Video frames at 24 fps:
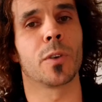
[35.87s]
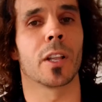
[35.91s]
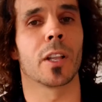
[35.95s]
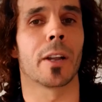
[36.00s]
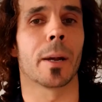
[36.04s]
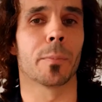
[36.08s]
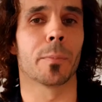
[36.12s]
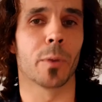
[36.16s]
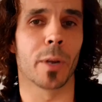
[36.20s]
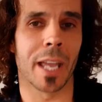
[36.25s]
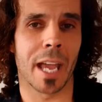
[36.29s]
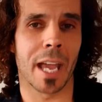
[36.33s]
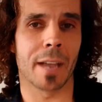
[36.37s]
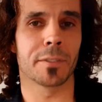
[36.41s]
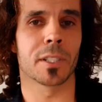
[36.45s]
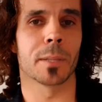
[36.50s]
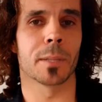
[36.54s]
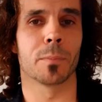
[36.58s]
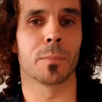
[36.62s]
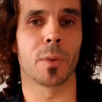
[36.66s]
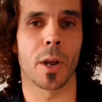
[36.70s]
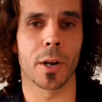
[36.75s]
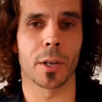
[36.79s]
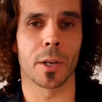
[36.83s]
We have some
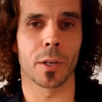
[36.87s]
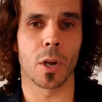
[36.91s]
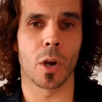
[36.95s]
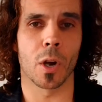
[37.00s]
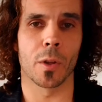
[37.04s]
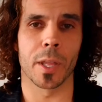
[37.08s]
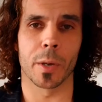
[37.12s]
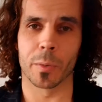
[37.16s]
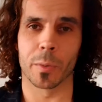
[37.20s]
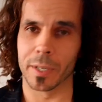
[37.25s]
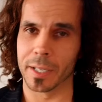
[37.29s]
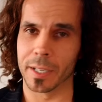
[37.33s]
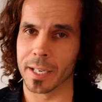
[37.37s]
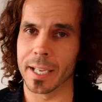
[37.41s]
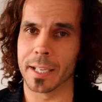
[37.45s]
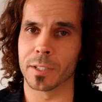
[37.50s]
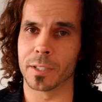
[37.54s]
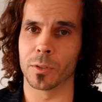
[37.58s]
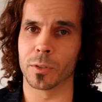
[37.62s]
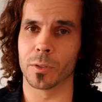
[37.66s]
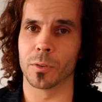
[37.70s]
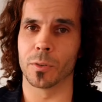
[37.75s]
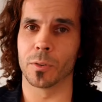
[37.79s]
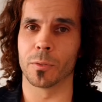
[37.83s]
protocol that we need to
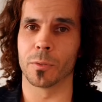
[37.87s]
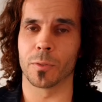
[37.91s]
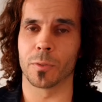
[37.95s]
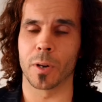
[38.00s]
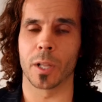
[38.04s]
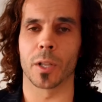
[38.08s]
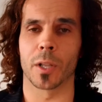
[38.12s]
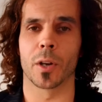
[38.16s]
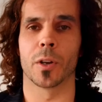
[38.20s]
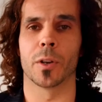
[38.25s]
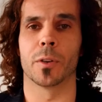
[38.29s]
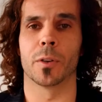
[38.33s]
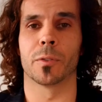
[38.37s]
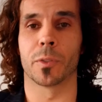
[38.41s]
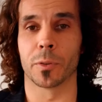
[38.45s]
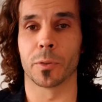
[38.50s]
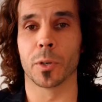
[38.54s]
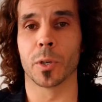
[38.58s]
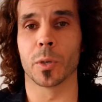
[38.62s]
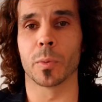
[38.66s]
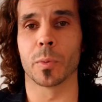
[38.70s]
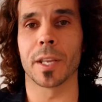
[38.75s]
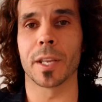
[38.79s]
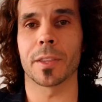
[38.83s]
follow through
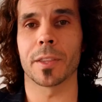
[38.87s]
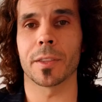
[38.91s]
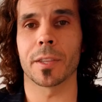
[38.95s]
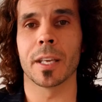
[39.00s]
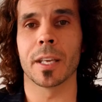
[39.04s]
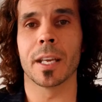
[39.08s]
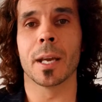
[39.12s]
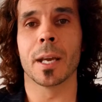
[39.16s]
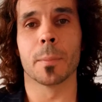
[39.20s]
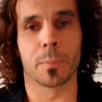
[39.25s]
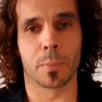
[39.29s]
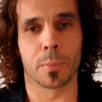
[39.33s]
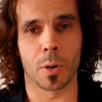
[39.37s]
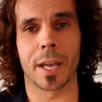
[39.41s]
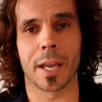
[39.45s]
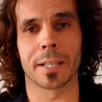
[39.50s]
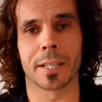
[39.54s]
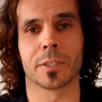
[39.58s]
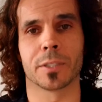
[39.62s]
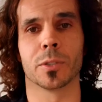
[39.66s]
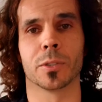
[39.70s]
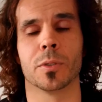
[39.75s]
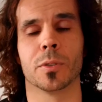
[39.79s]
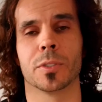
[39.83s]
with prior to
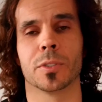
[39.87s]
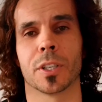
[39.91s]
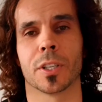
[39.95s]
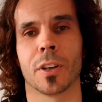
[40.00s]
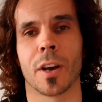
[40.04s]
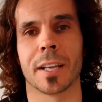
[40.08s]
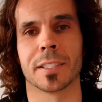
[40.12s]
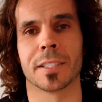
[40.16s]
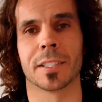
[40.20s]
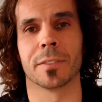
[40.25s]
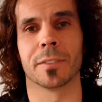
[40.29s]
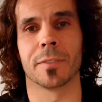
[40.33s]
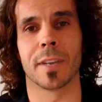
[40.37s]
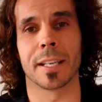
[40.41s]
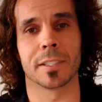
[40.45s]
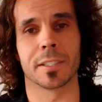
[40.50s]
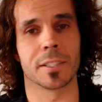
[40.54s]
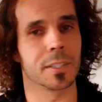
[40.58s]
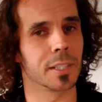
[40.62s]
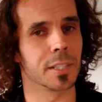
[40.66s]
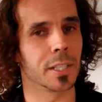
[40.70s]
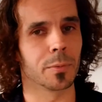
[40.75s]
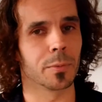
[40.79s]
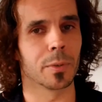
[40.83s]
tonight's event, just in
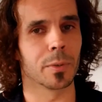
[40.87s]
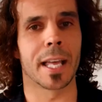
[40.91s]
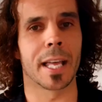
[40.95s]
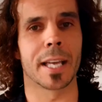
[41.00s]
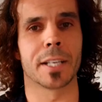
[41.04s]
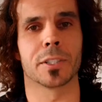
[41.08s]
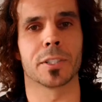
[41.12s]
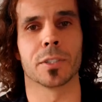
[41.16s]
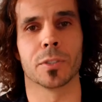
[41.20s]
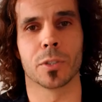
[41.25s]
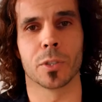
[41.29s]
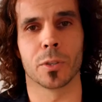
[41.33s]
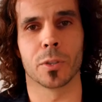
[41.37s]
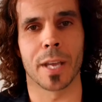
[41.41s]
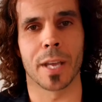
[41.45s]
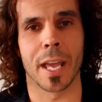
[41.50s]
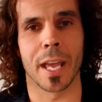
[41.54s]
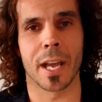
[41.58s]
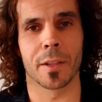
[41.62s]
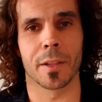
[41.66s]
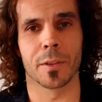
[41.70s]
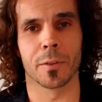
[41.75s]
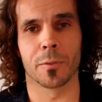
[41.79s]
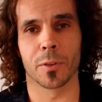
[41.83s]
relation to how the
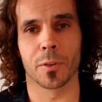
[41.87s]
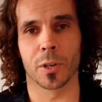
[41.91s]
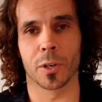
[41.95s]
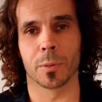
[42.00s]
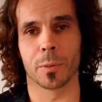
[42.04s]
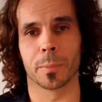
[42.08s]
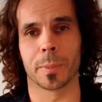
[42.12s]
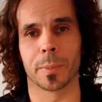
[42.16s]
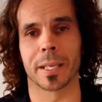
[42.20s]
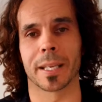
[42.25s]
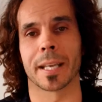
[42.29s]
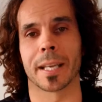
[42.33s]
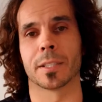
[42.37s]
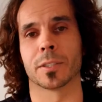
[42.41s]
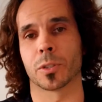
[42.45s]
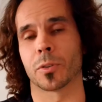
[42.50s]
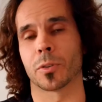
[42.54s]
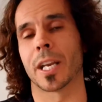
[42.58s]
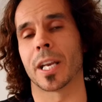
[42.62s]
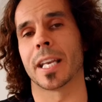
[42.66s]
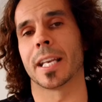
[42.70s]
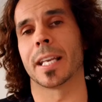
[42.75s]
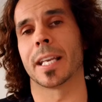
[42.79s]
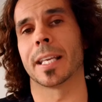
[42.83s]
filming and
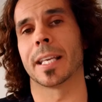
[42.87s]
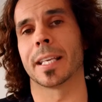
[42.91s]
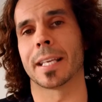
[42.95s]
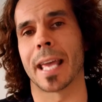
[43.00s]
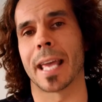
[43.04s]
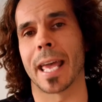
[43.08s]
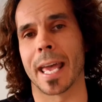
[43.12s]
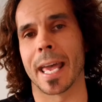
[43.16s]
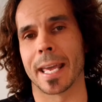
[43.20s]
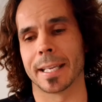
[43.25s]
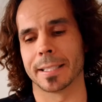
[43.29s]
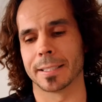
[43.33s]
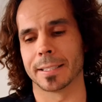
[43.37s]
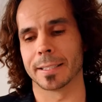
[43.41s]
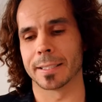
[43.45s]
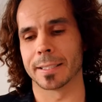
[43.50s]
screening and